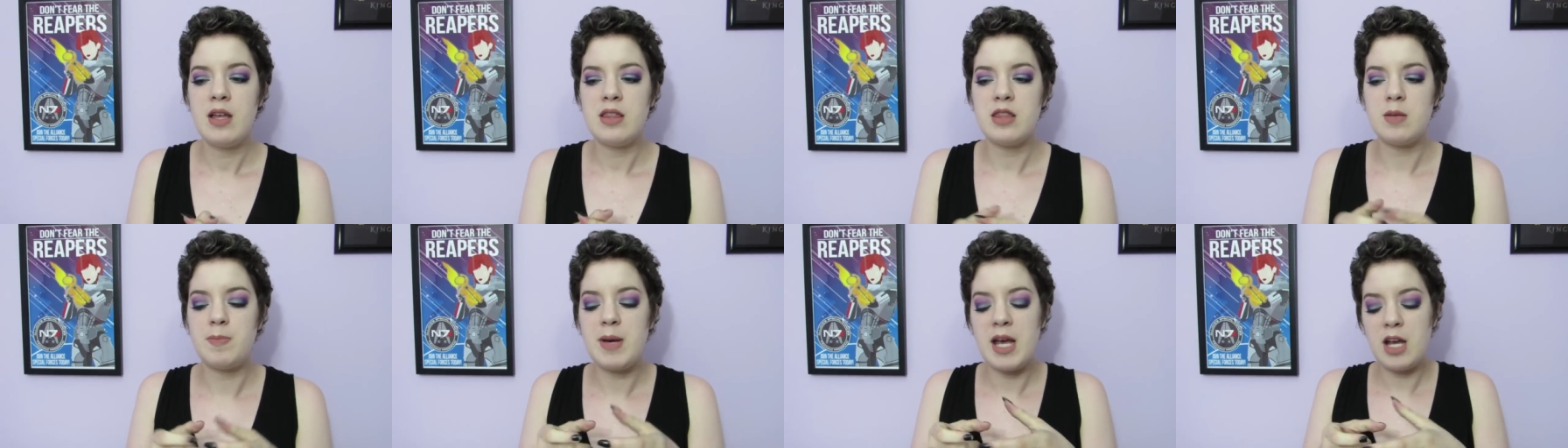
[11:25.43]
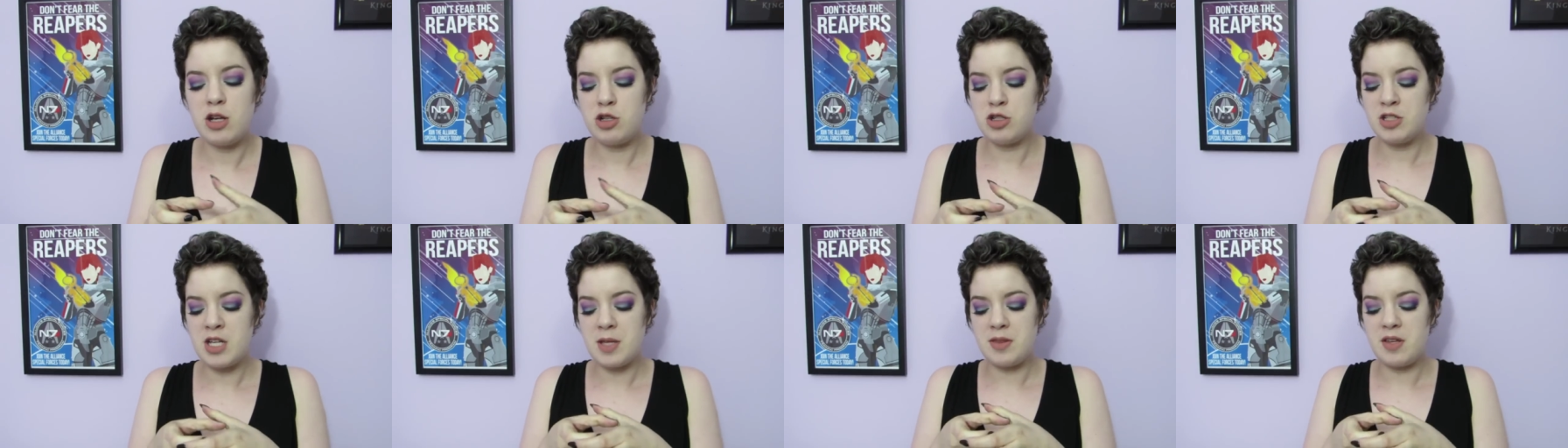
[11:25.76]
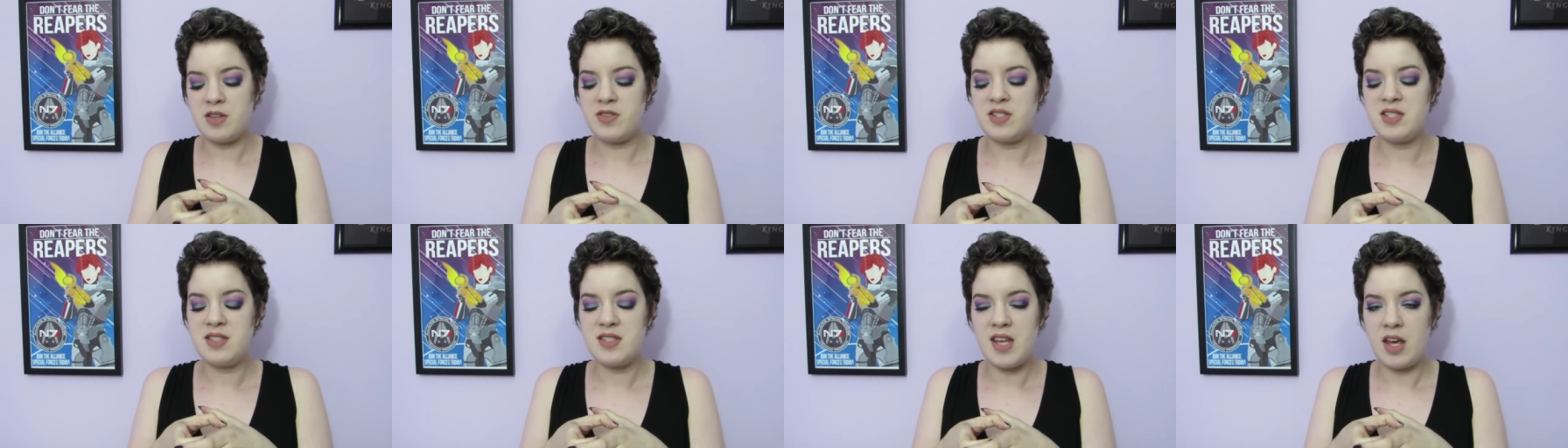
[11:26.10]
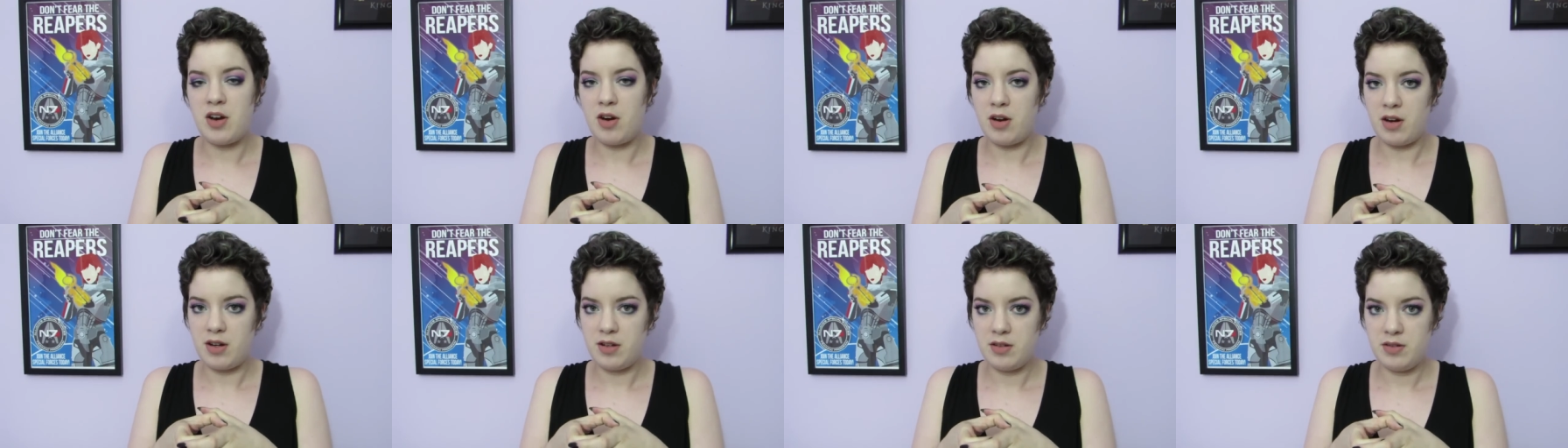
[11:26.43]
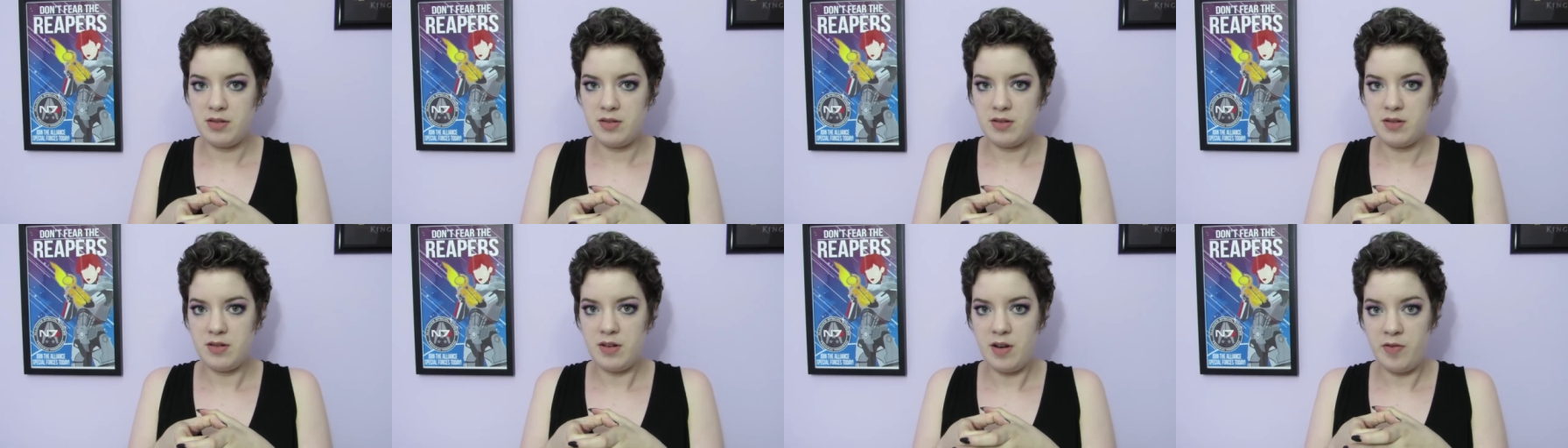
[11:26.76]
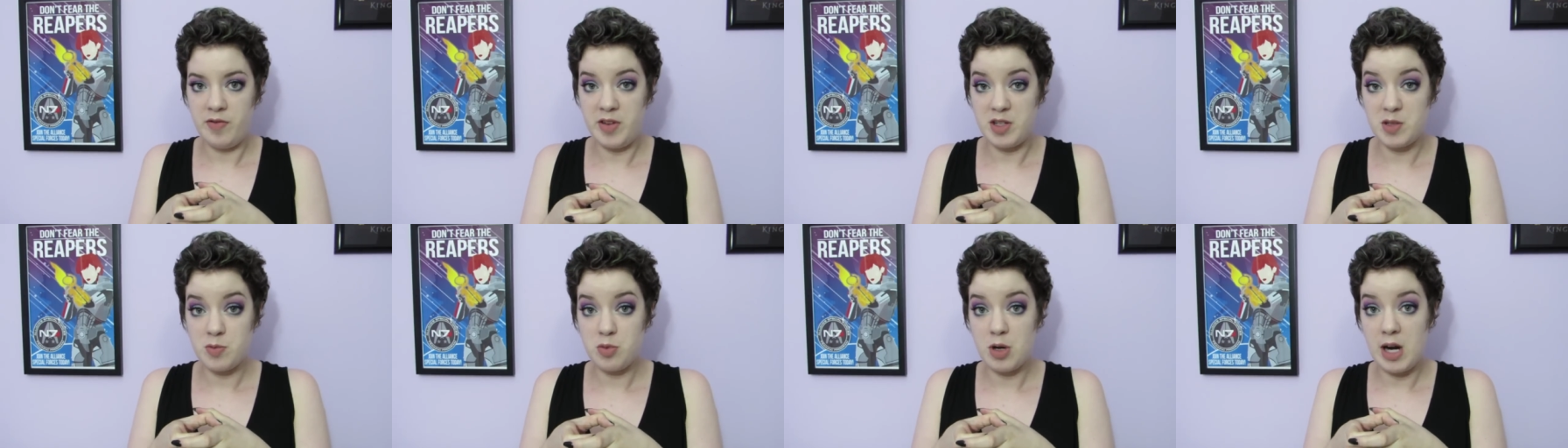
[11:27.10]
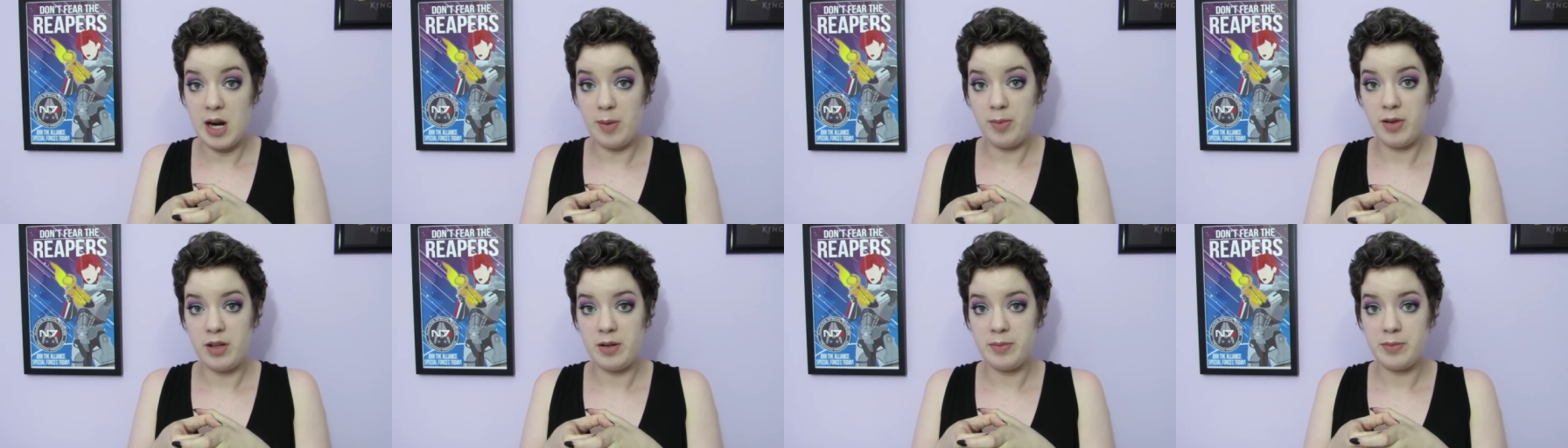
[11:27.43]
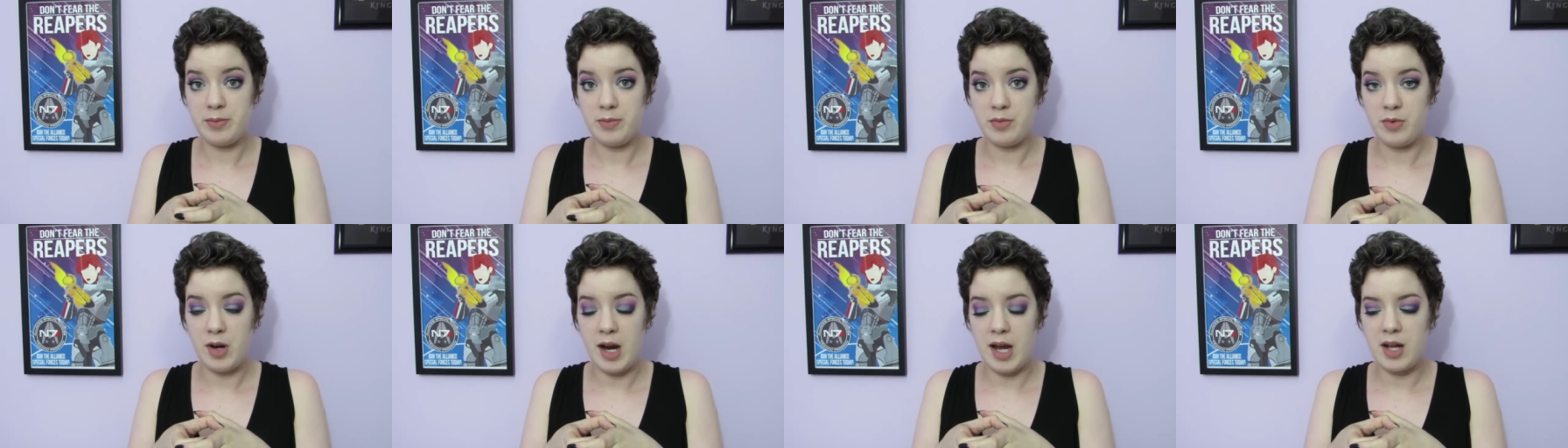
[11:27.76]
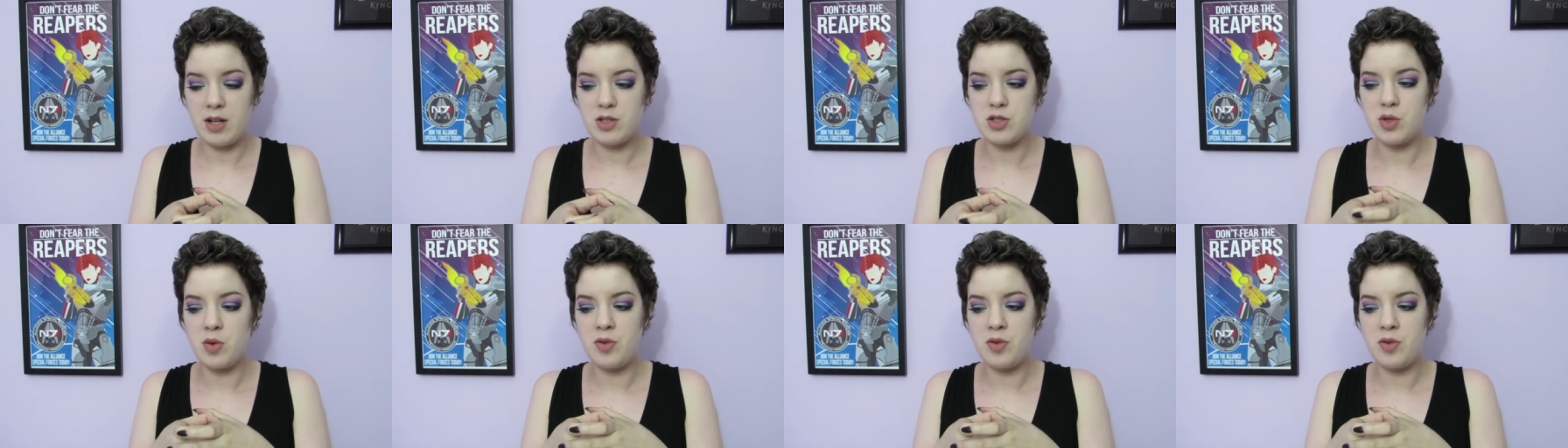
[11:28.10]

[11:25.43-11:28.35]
the patient's at the center of this problem, right?